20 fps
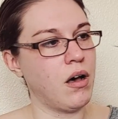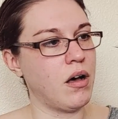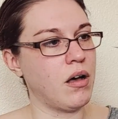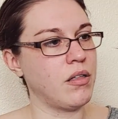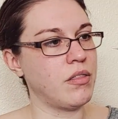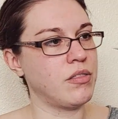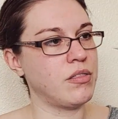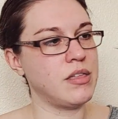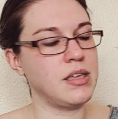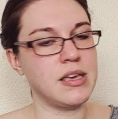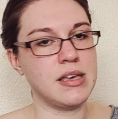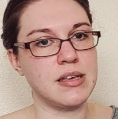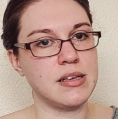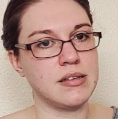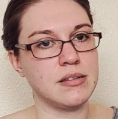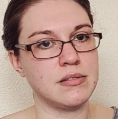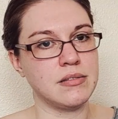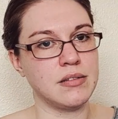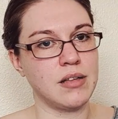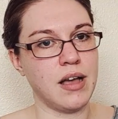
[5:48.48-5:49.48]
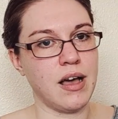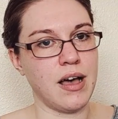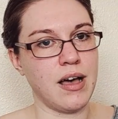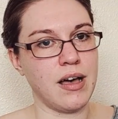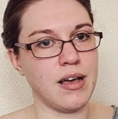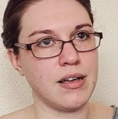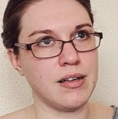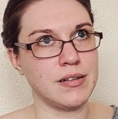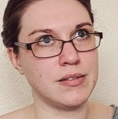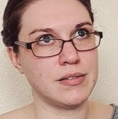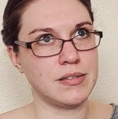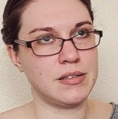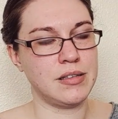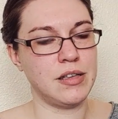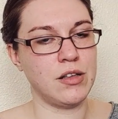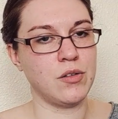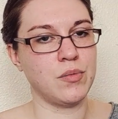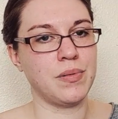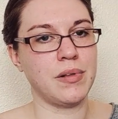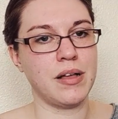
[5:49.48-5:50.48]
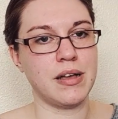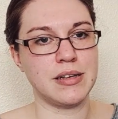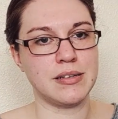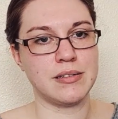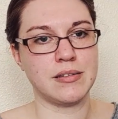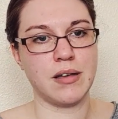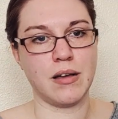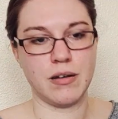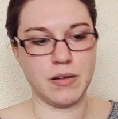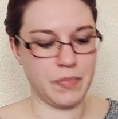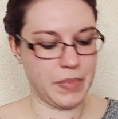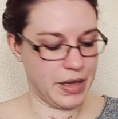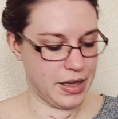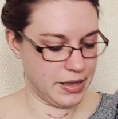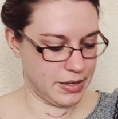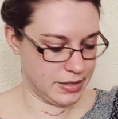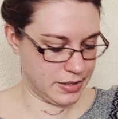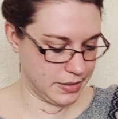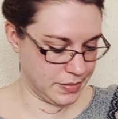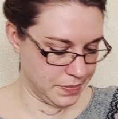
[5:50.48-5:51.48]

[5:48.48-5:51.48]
on the uh, single ply sock base.